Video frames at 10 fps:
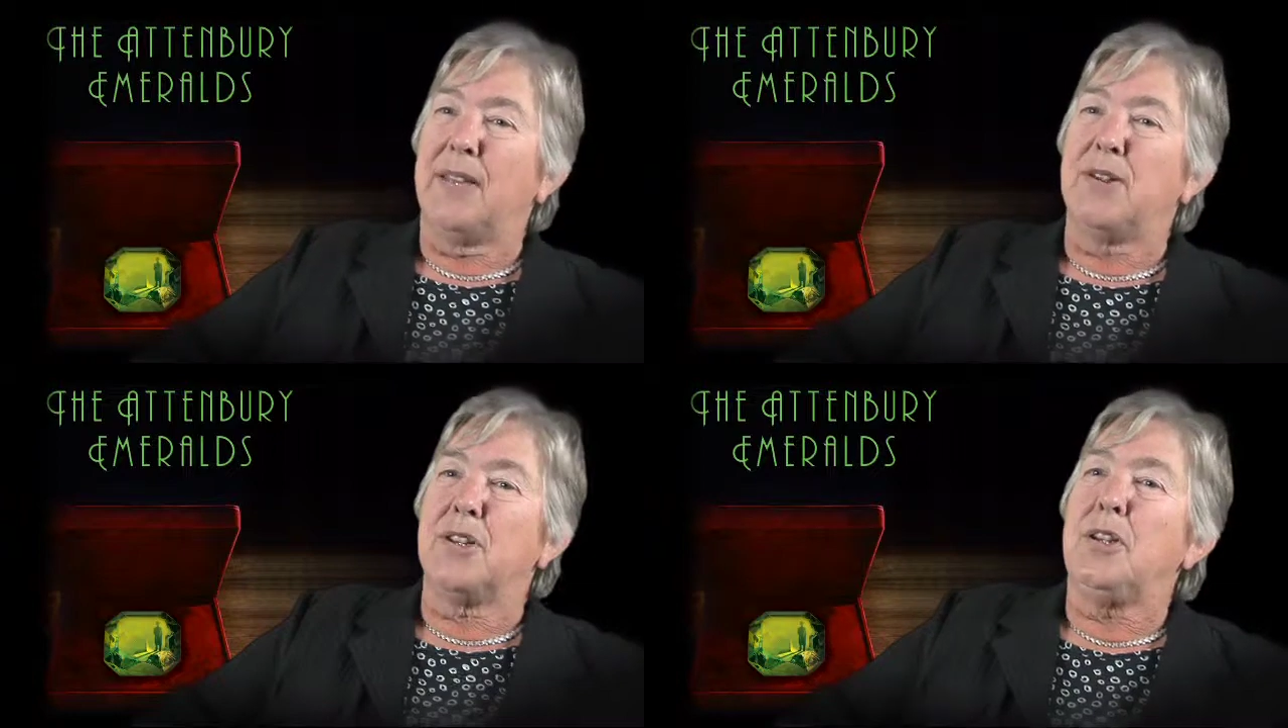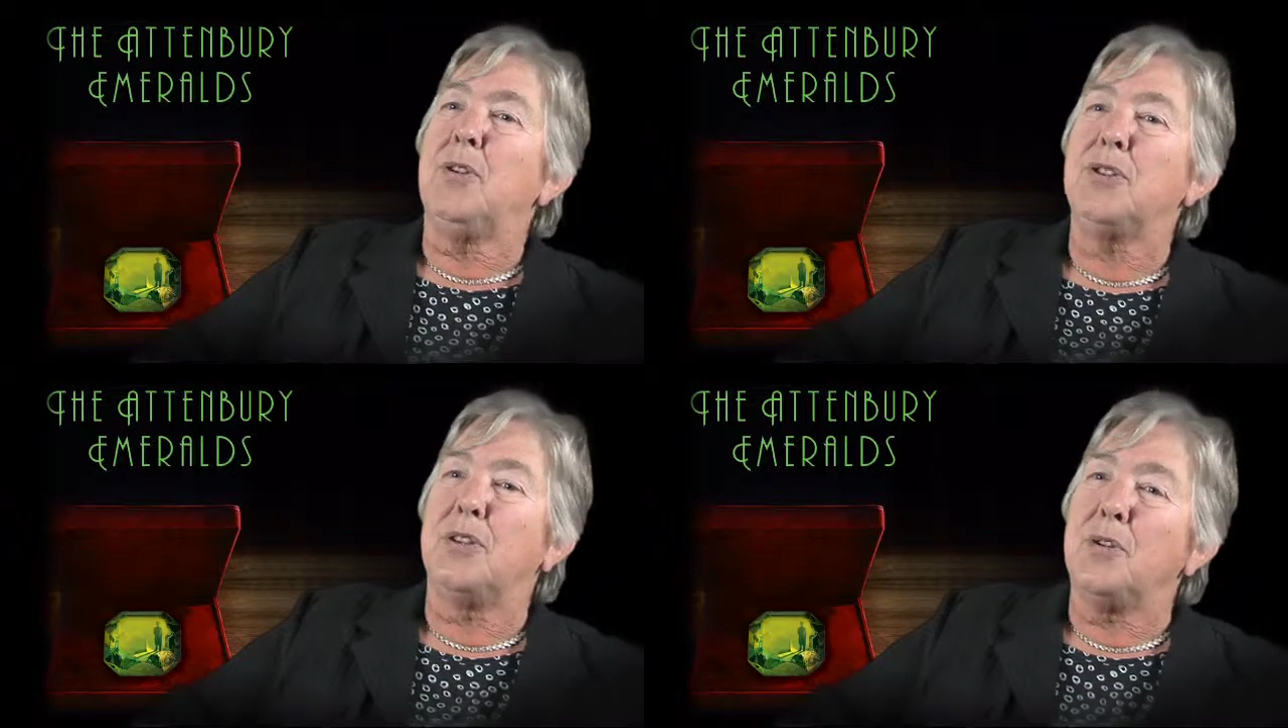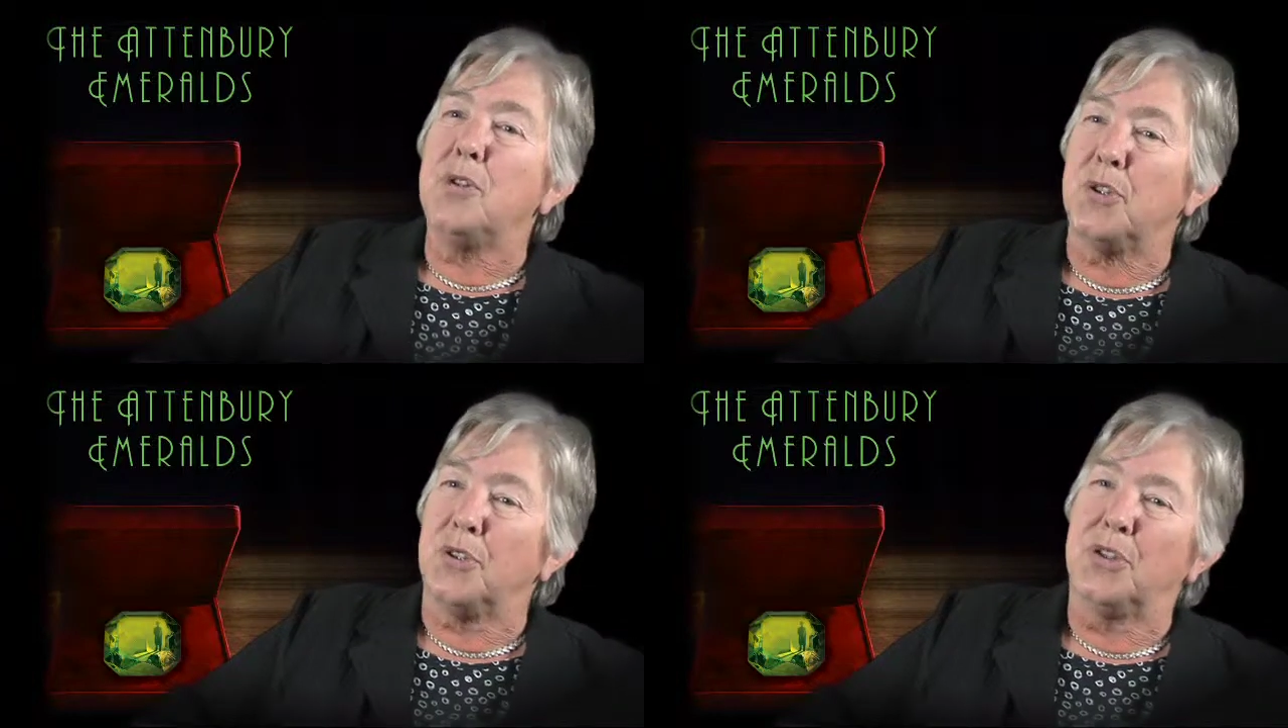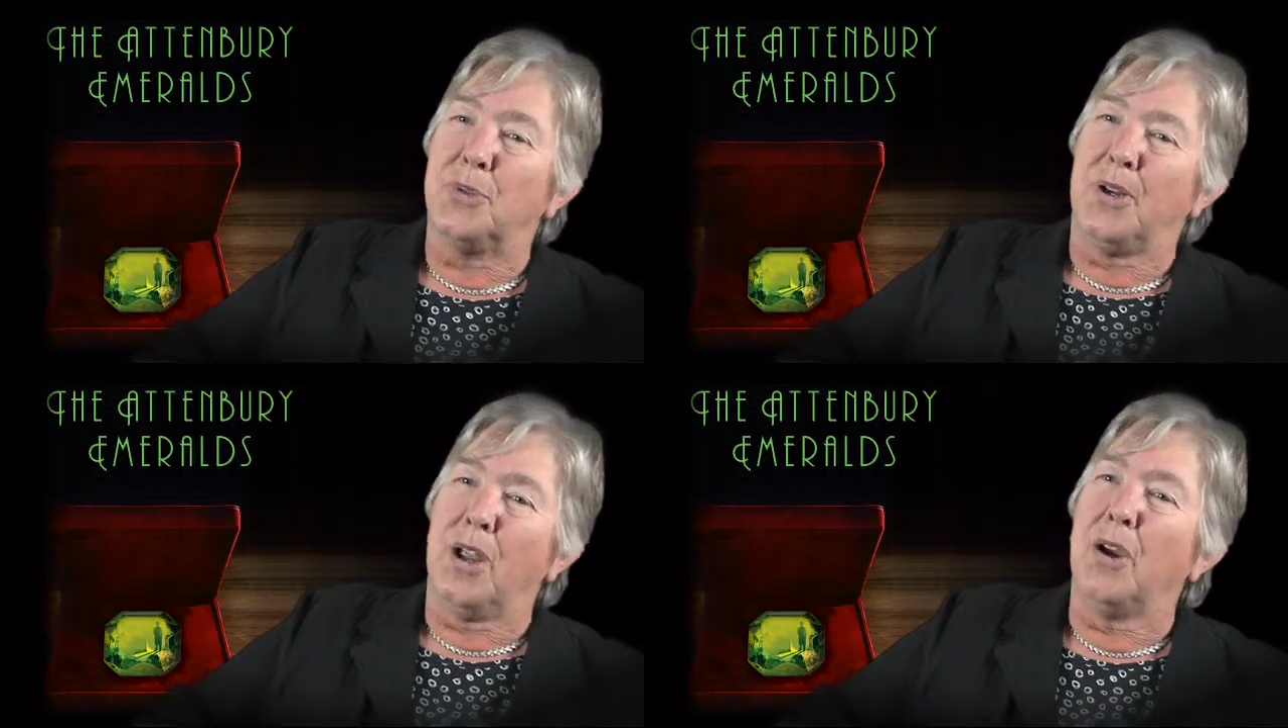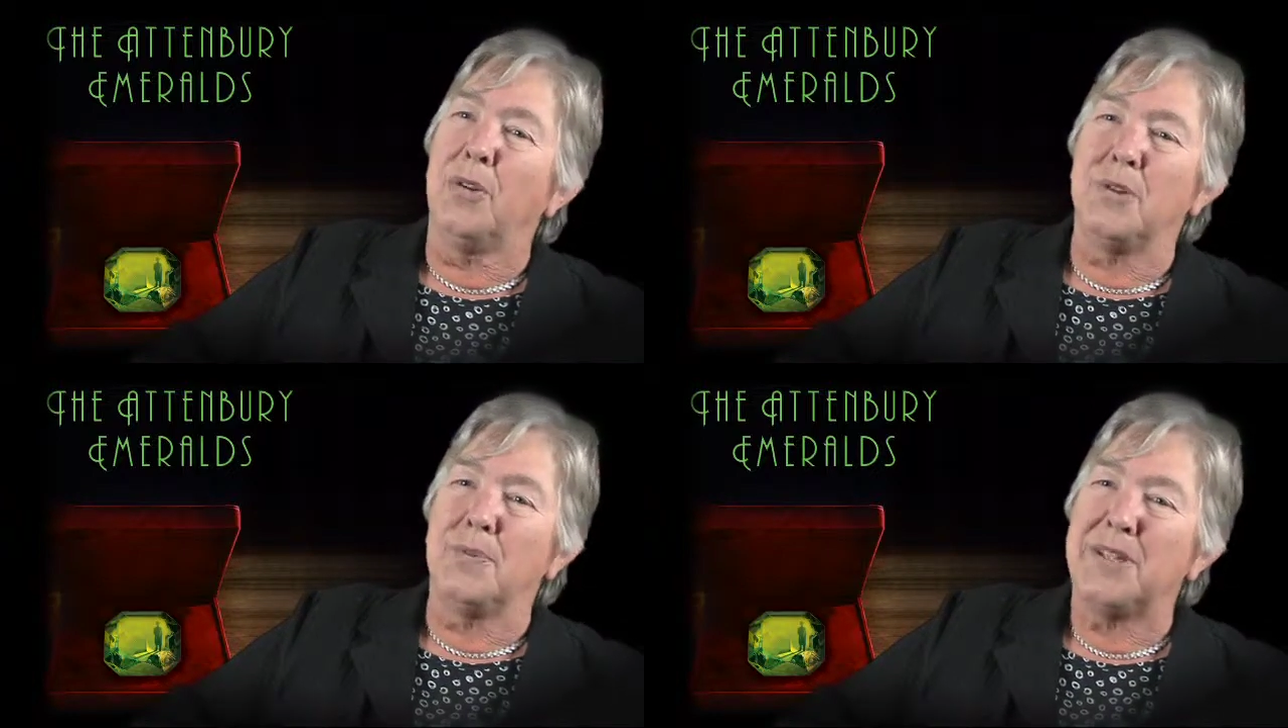there is a new solution to an
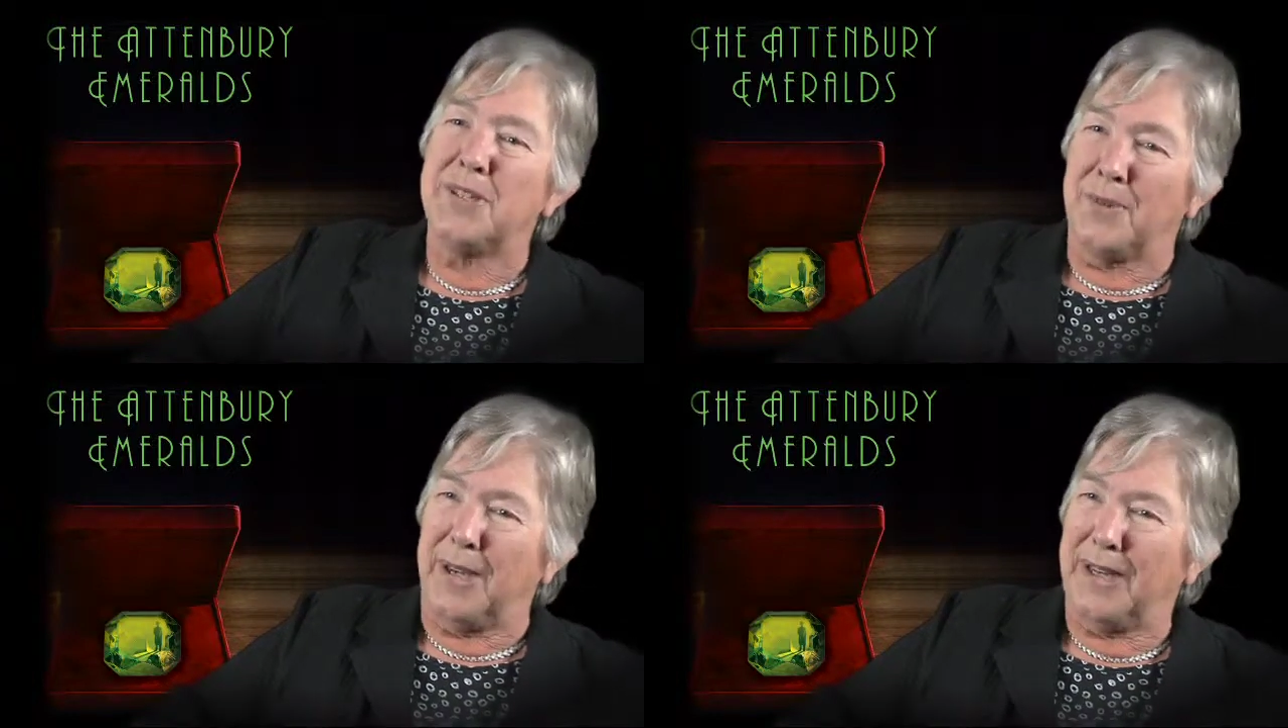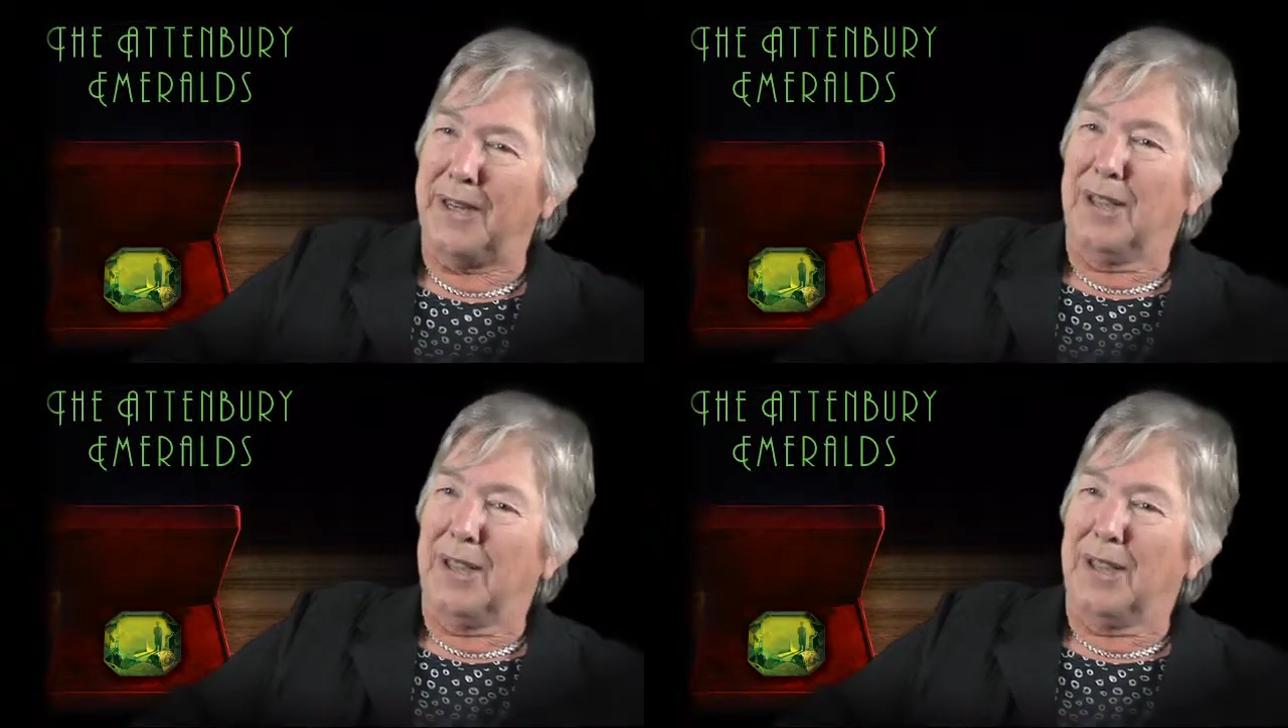old mystery,